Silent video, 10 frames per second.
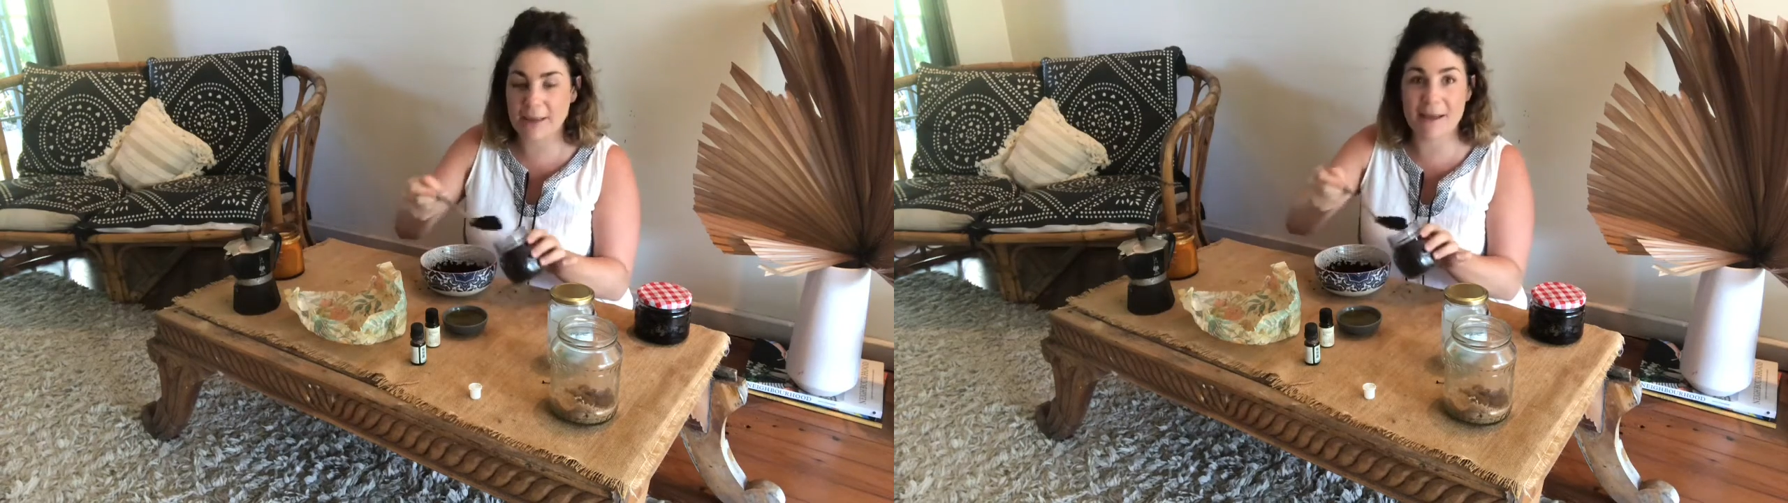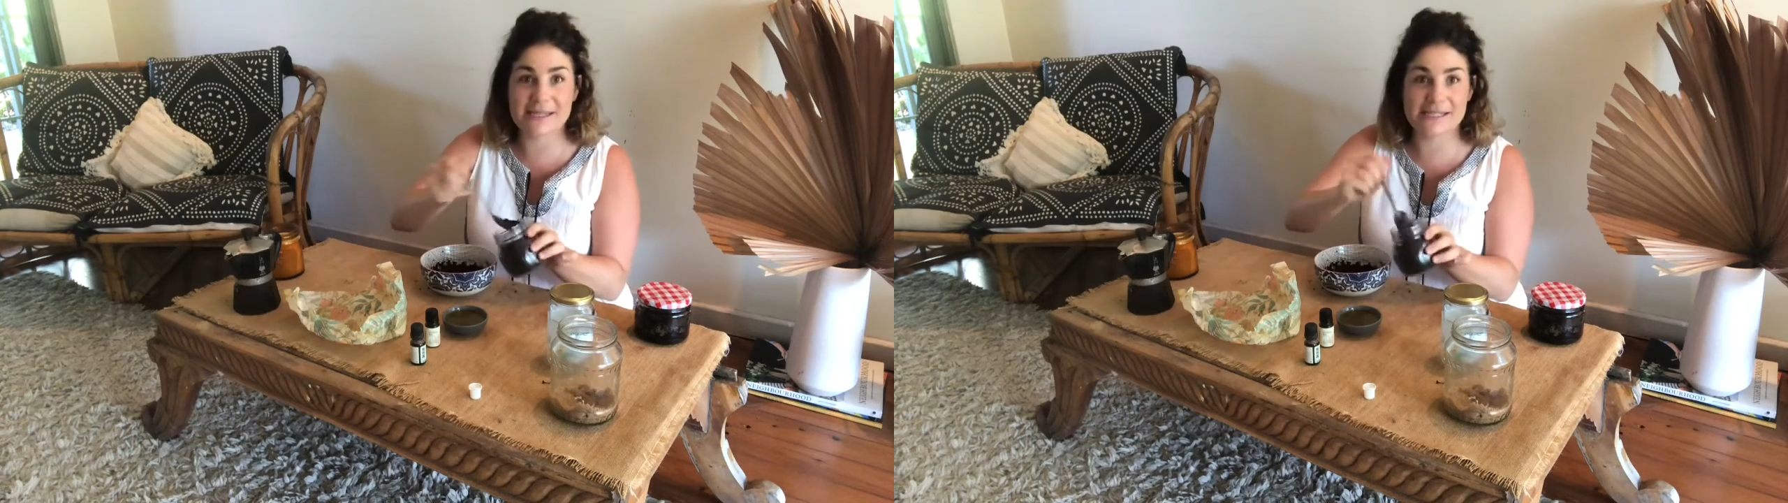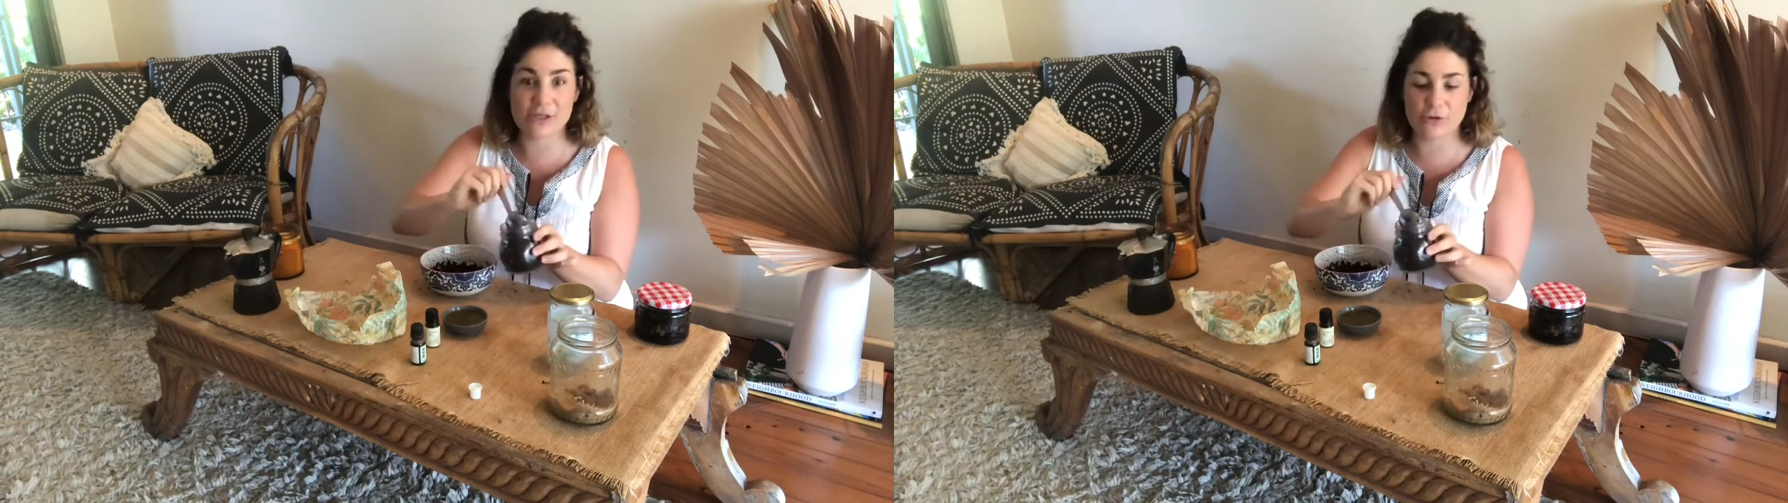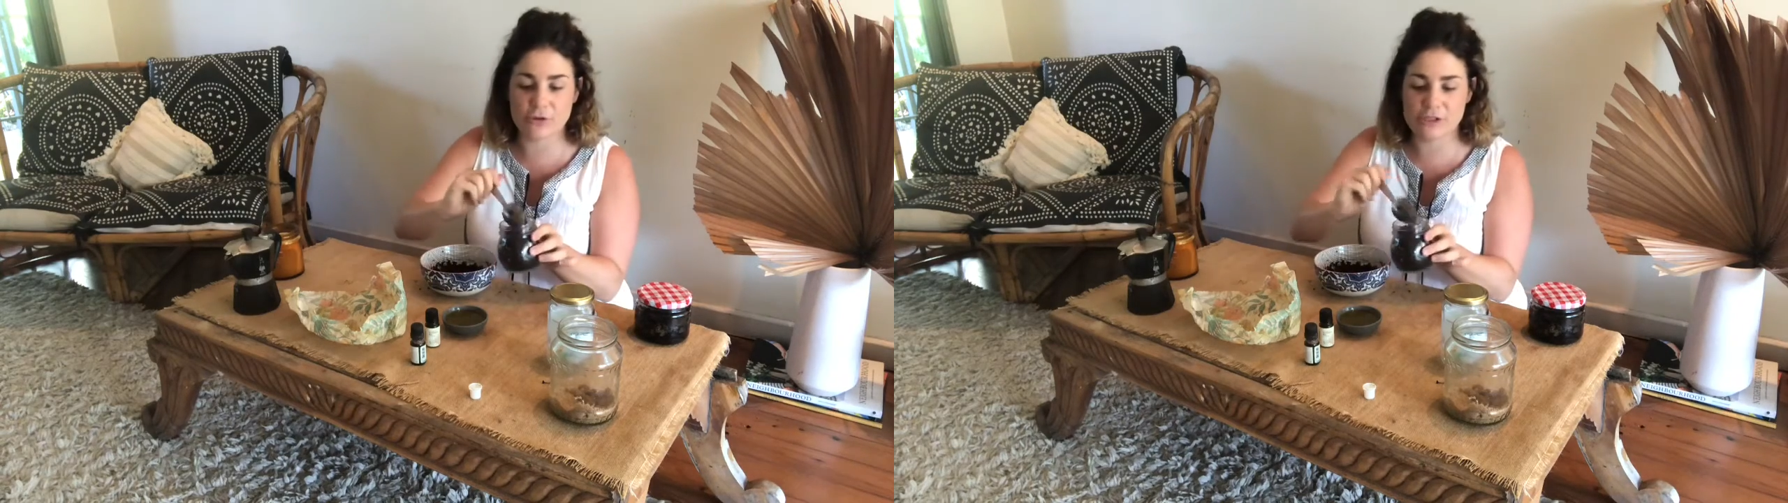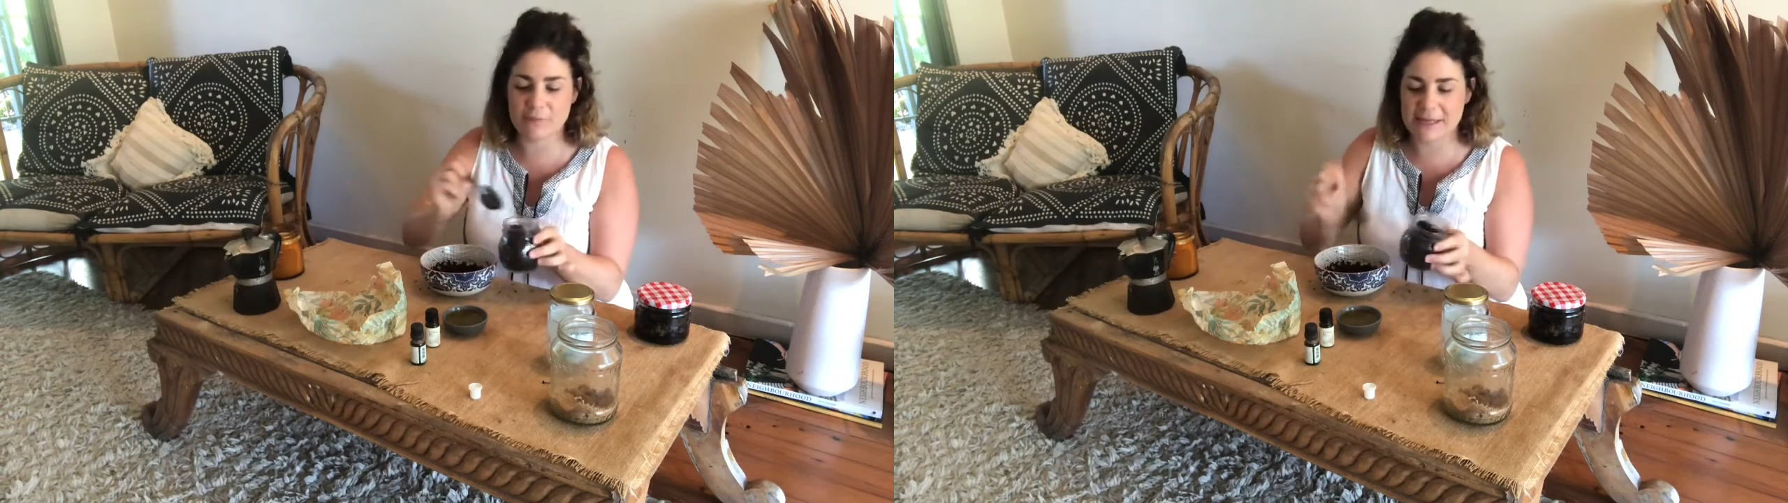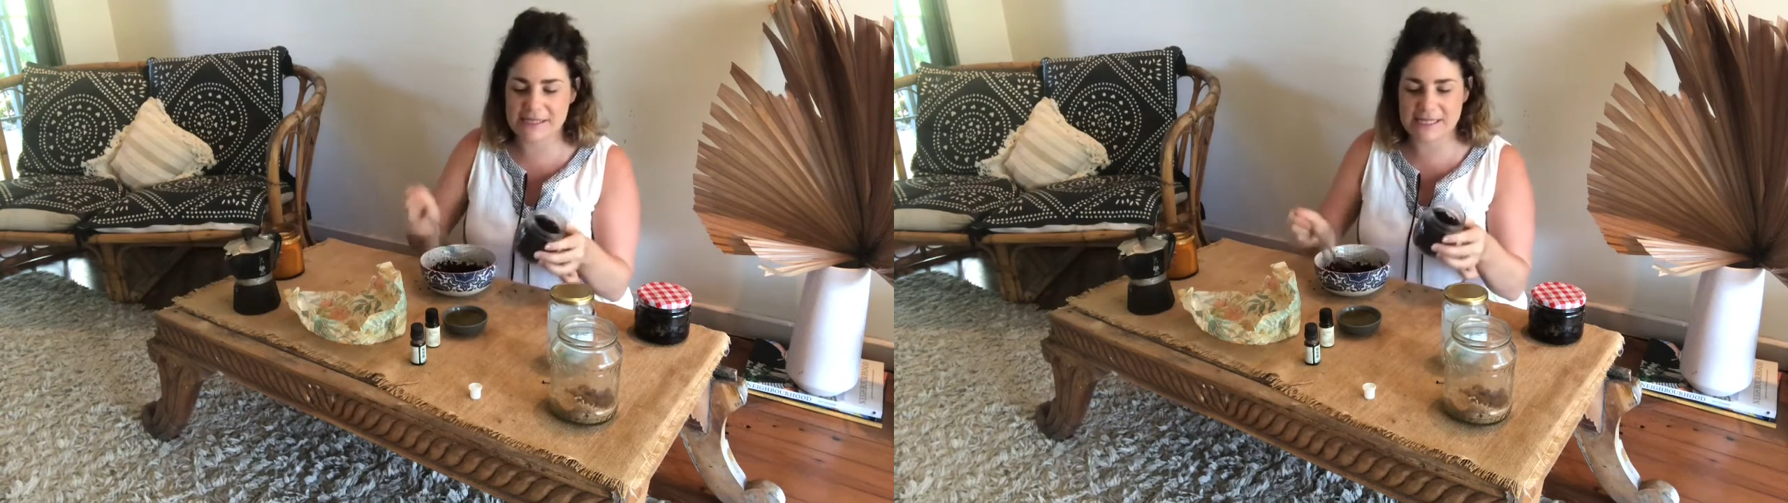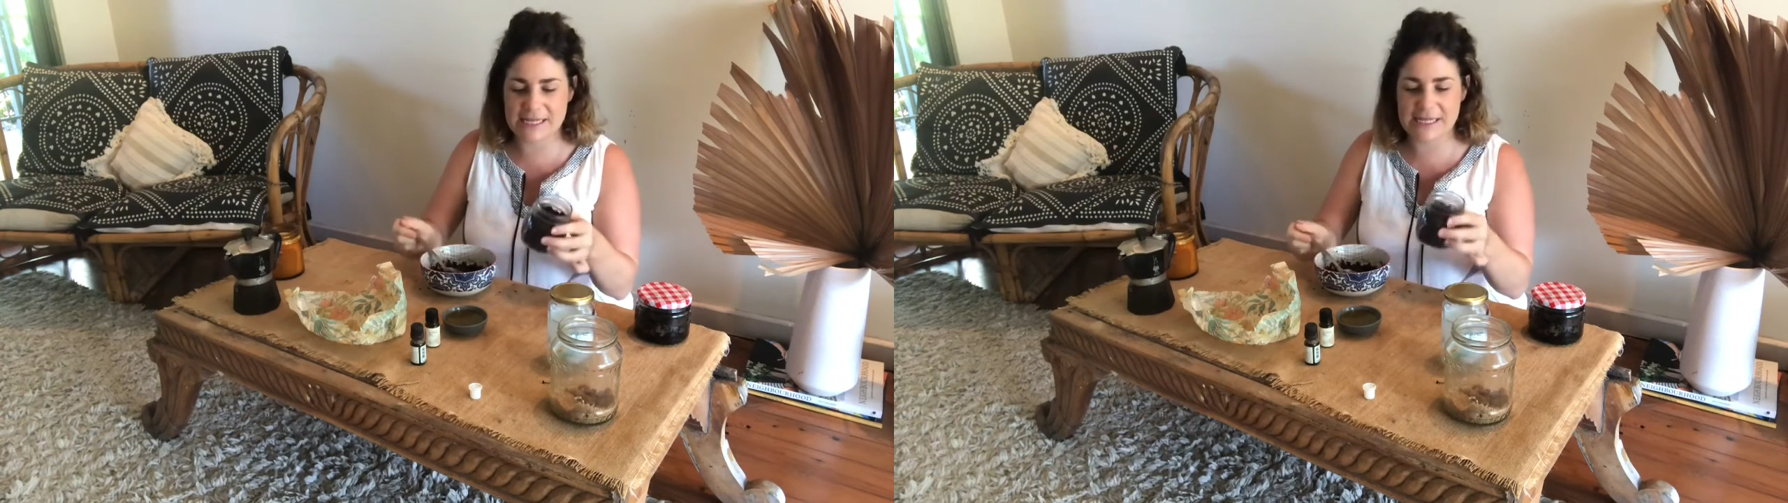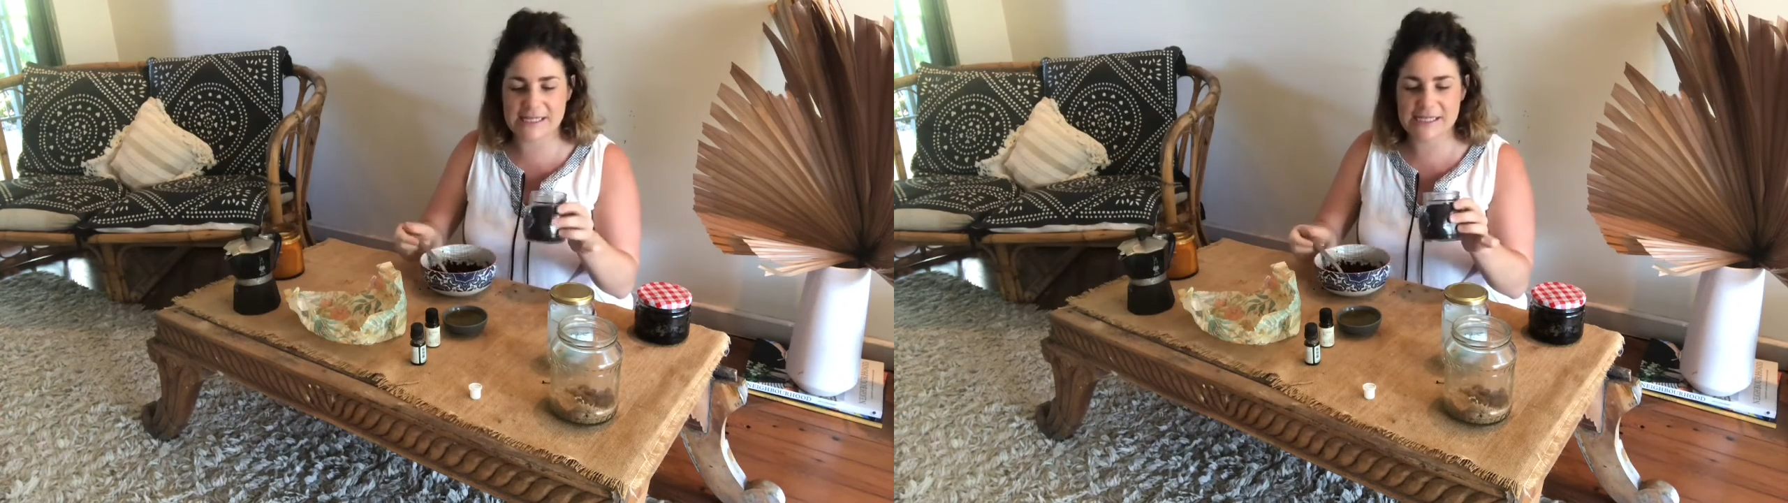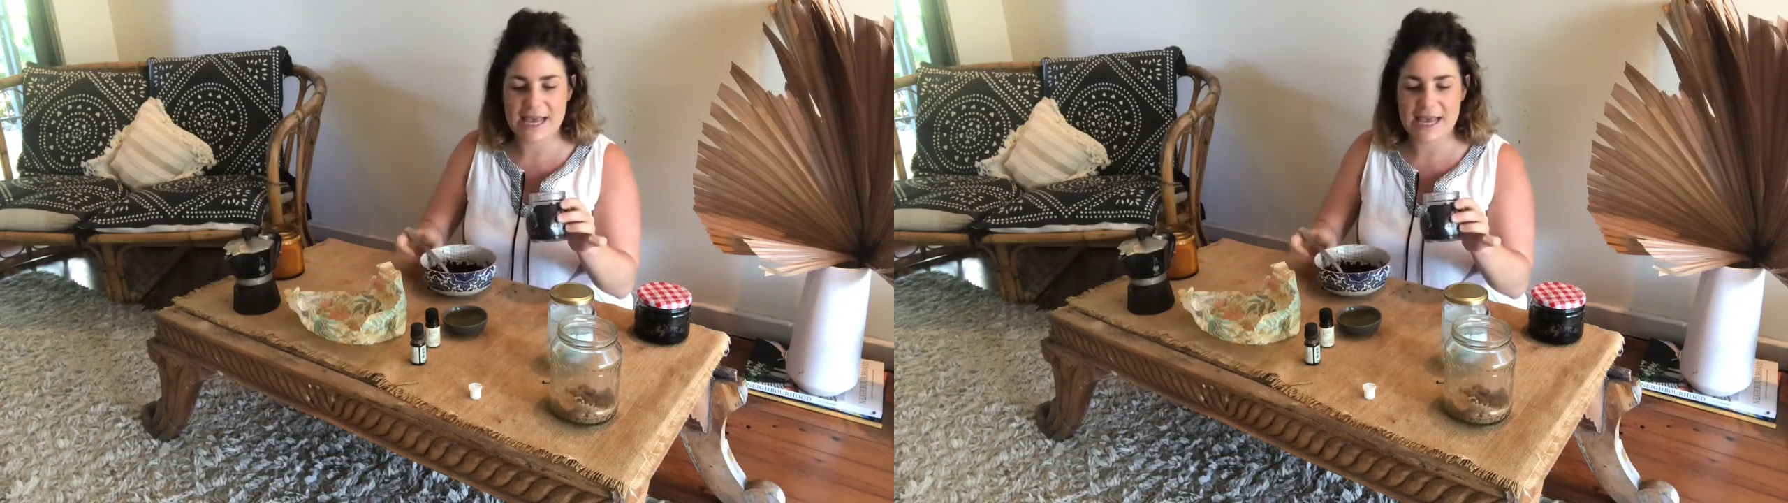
about single-use plastics